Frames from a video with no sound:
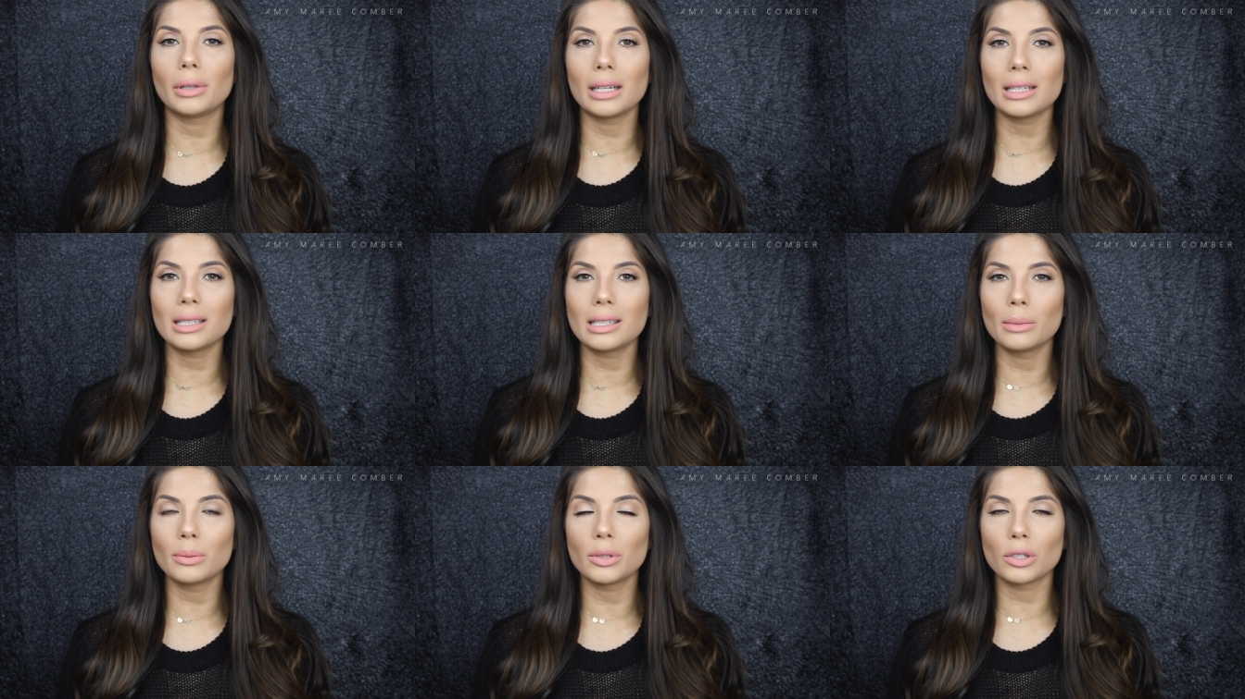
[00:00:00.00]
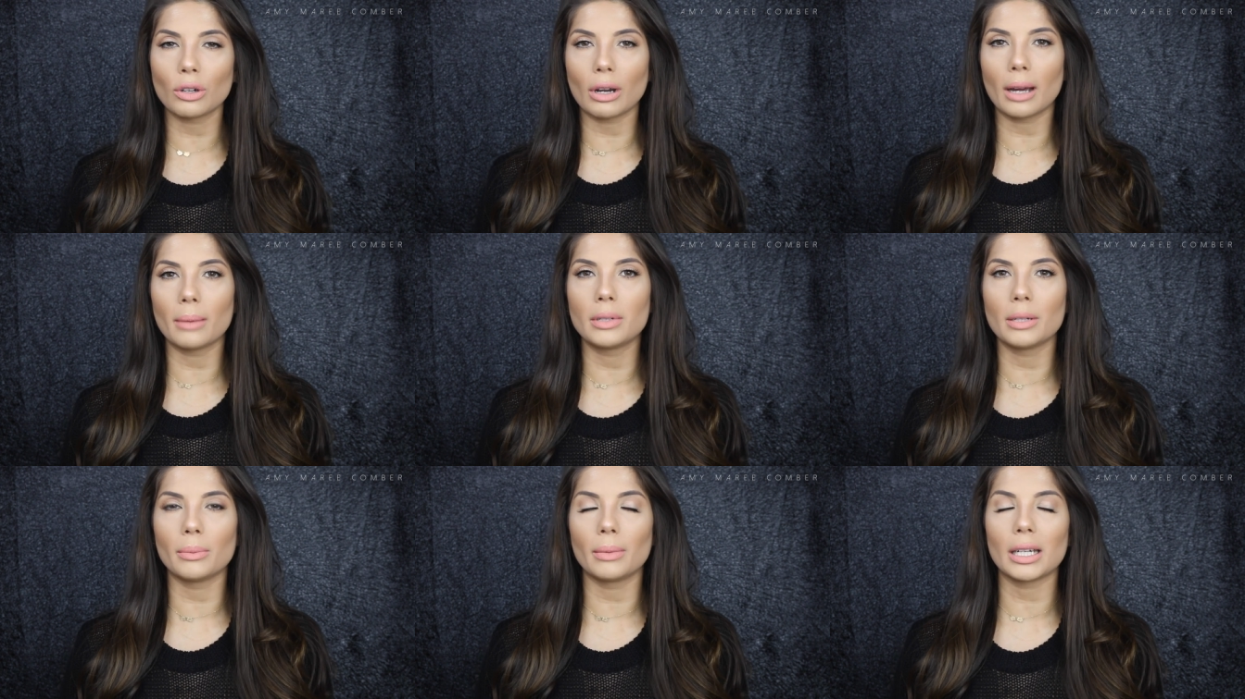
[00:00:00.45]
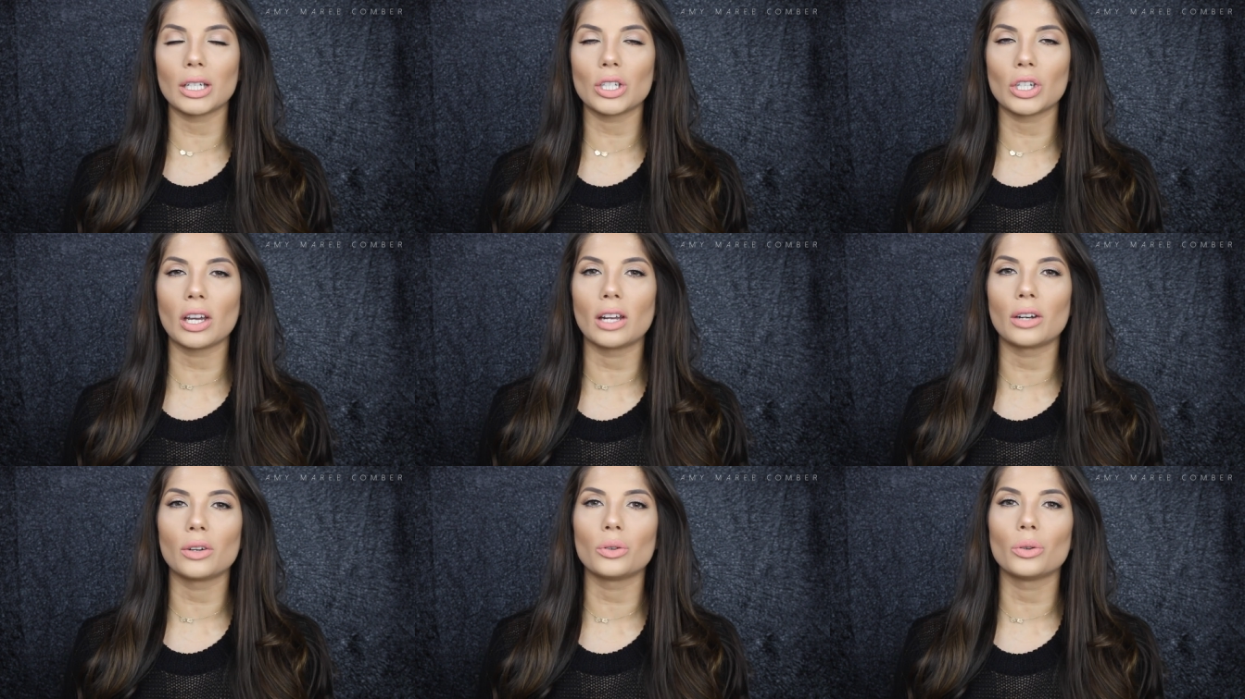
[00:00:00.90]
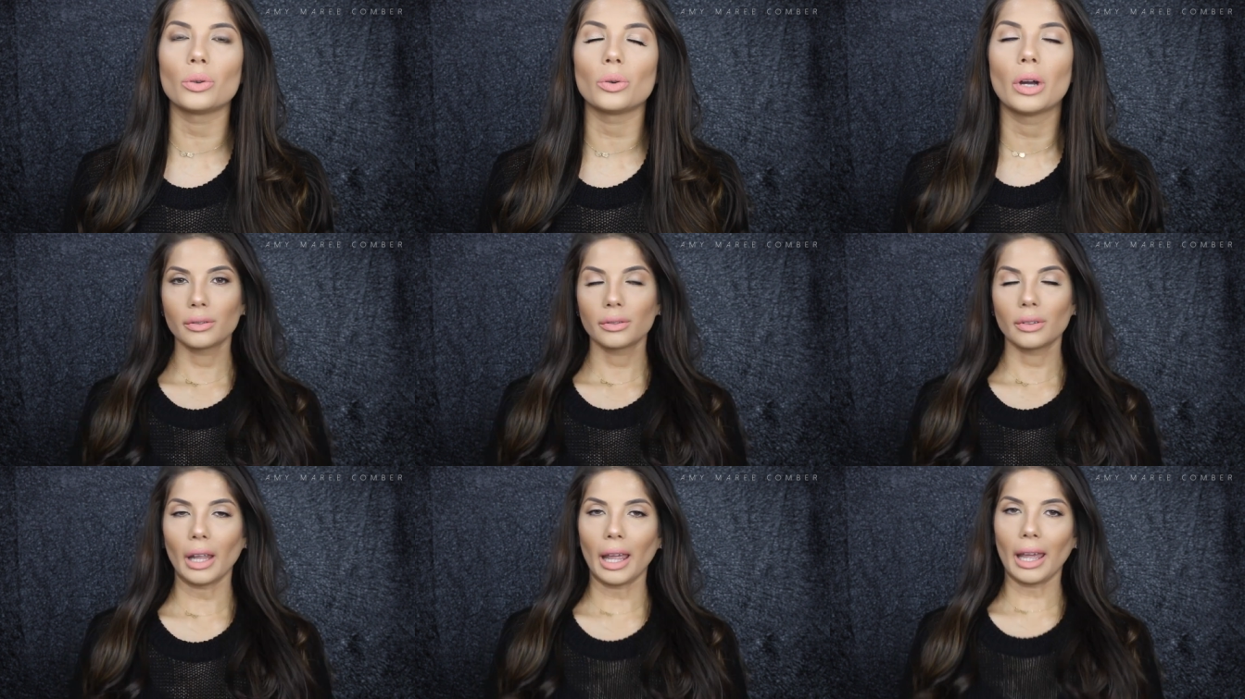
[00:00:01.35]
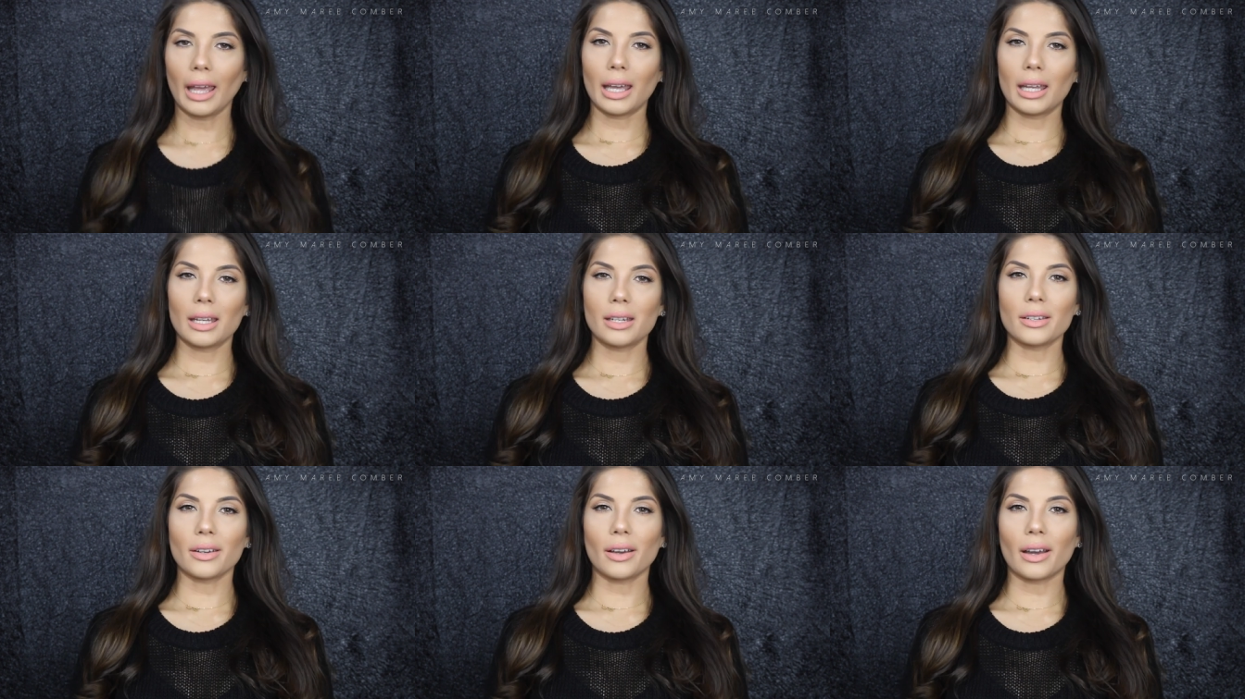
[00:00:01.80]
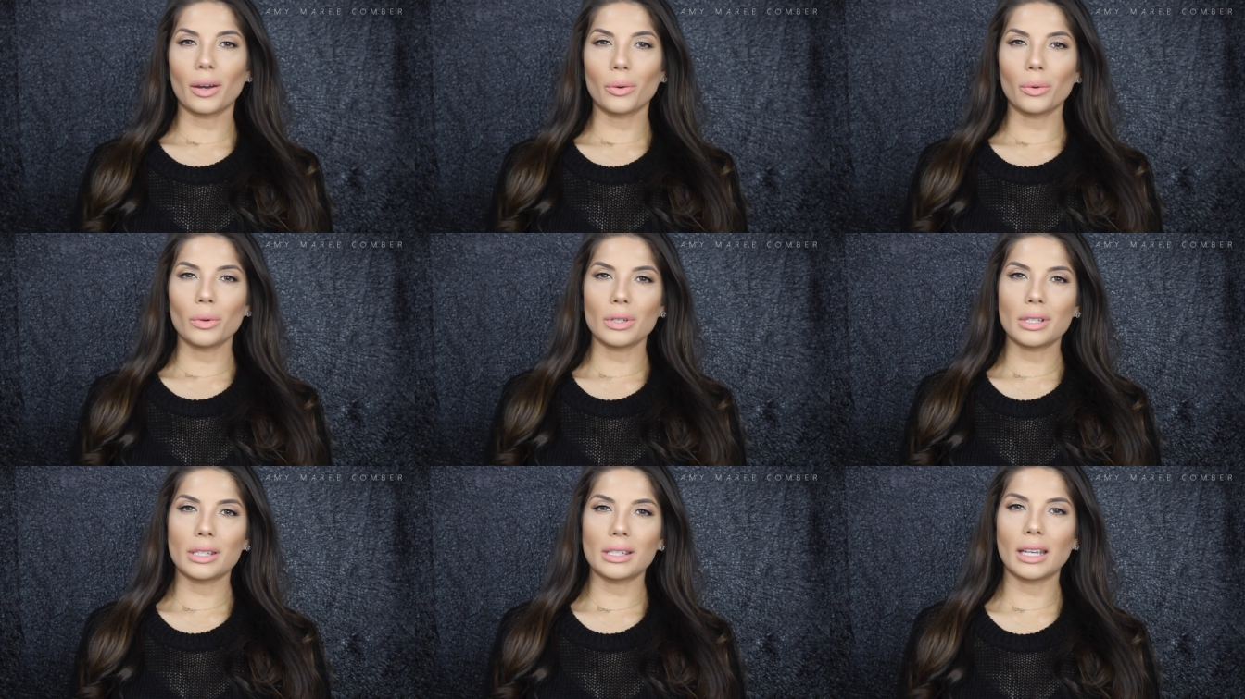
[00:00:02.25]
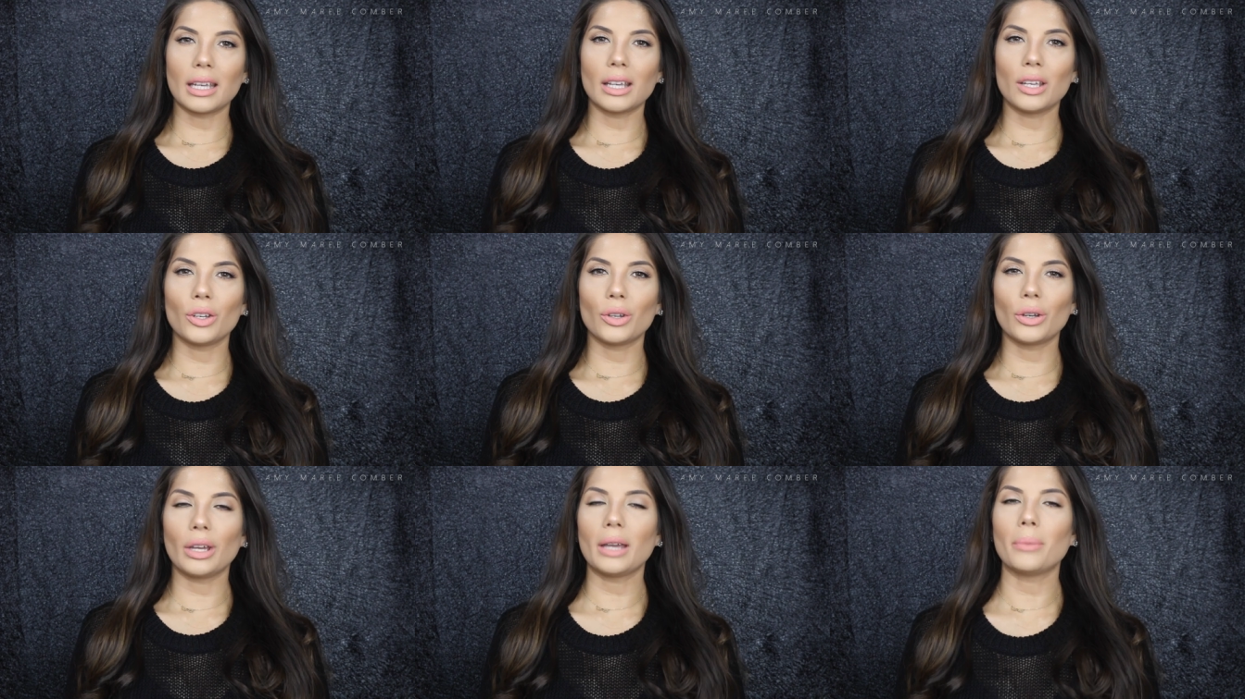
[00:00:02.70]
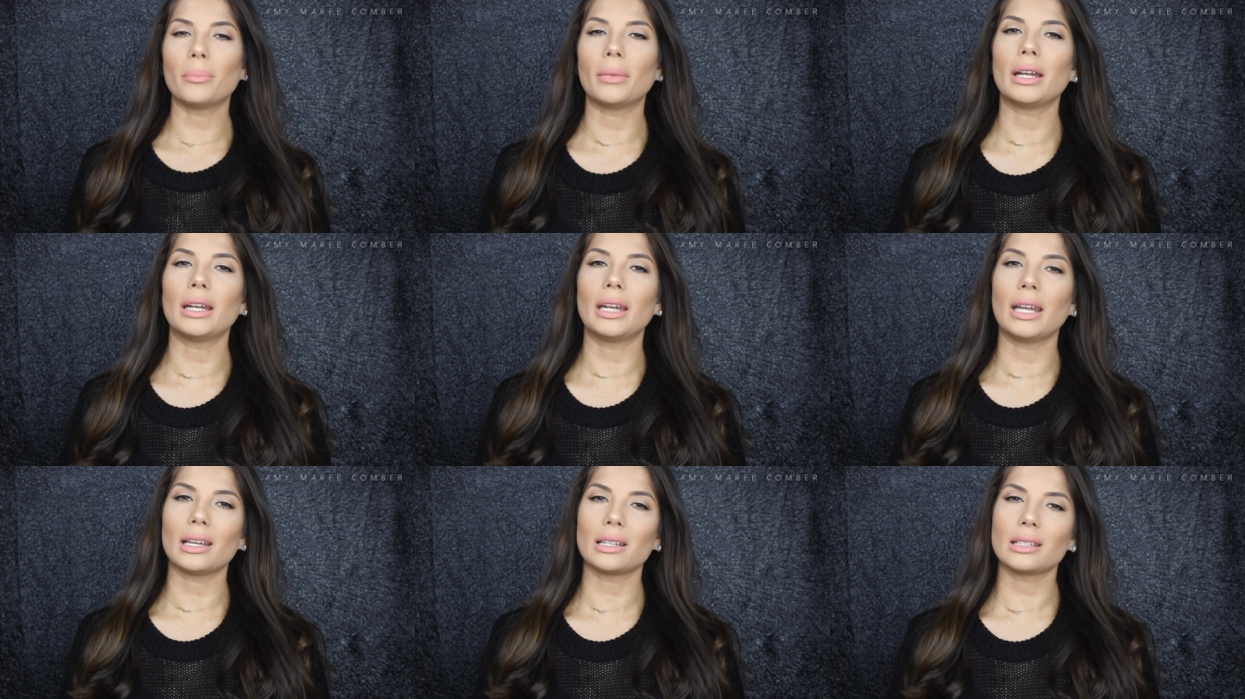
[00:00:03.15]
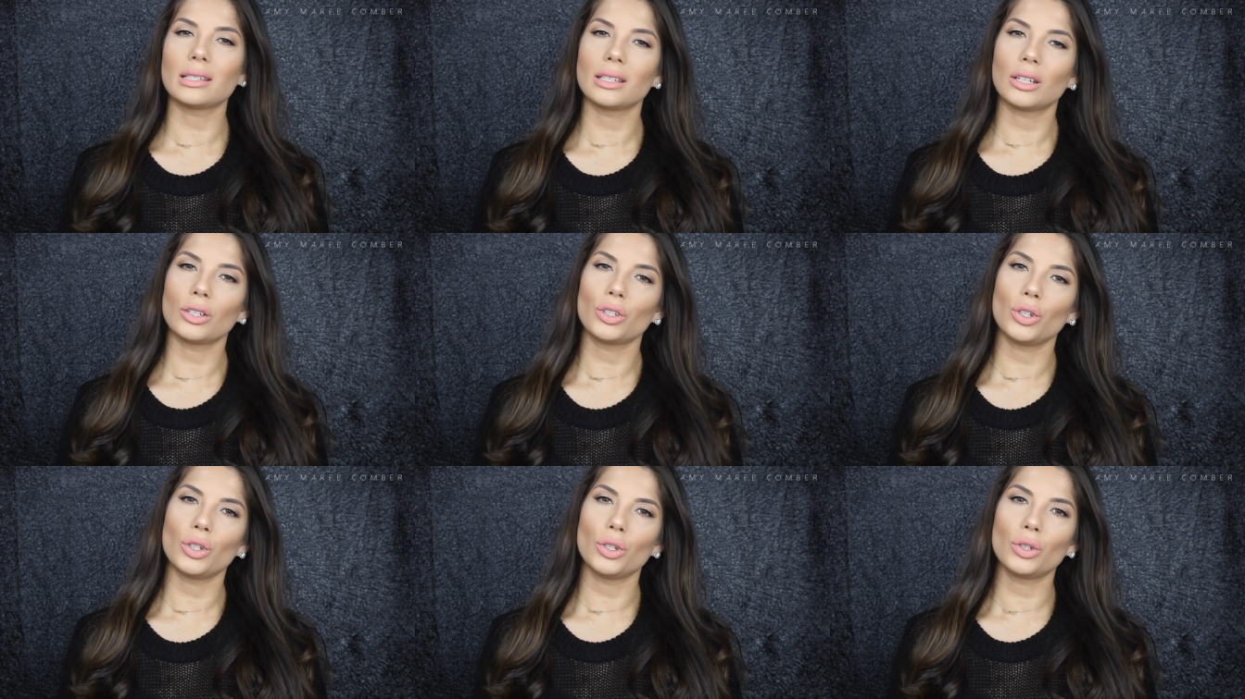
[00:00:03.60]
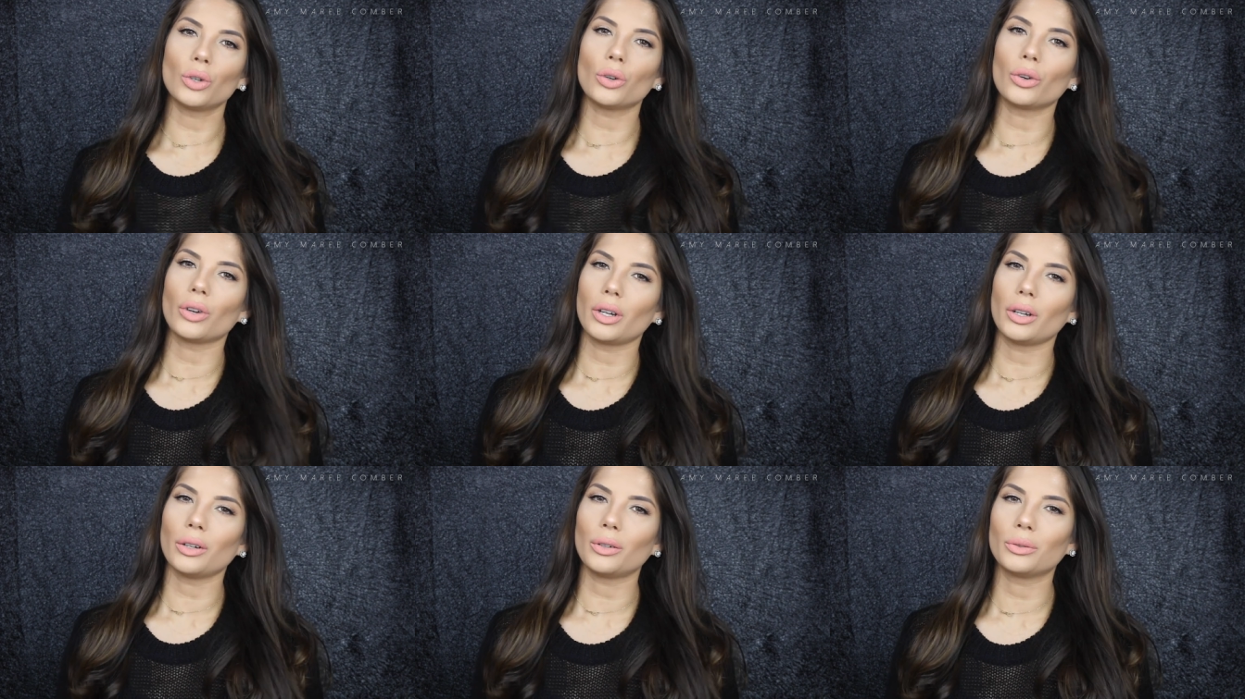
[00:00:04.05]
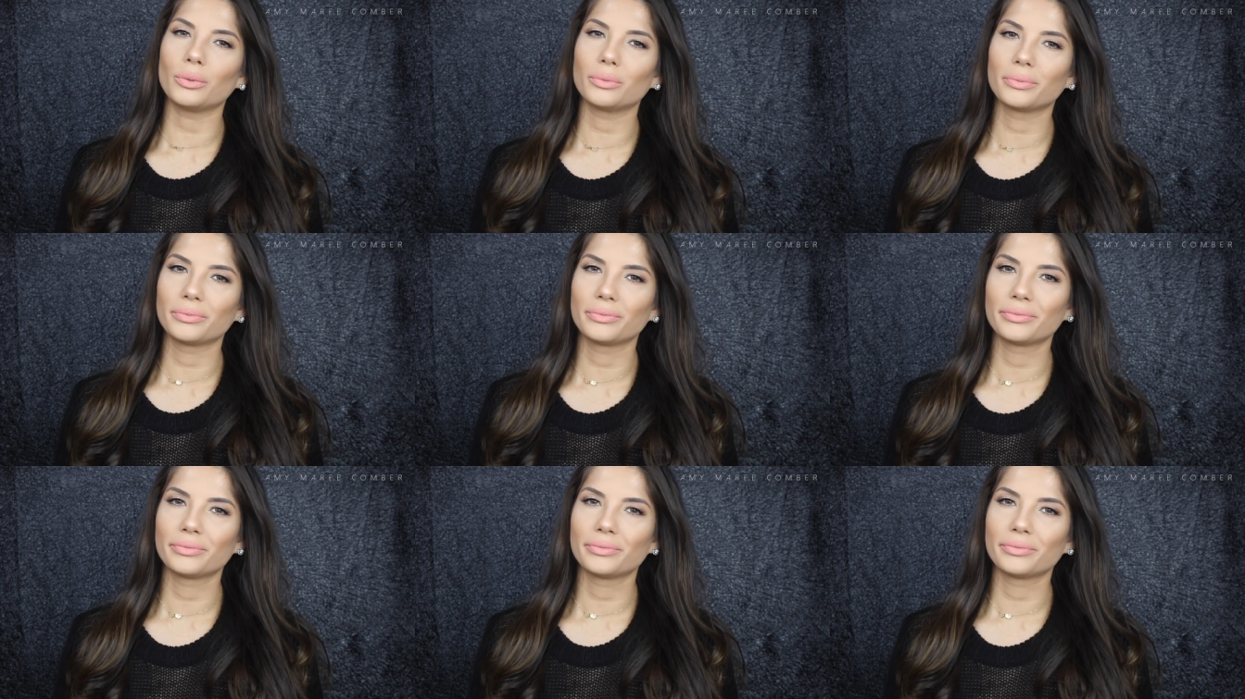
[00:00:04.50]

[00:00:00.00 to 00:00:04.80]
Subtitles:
Please subscribe to my channel, and I will see you in my next tutorial.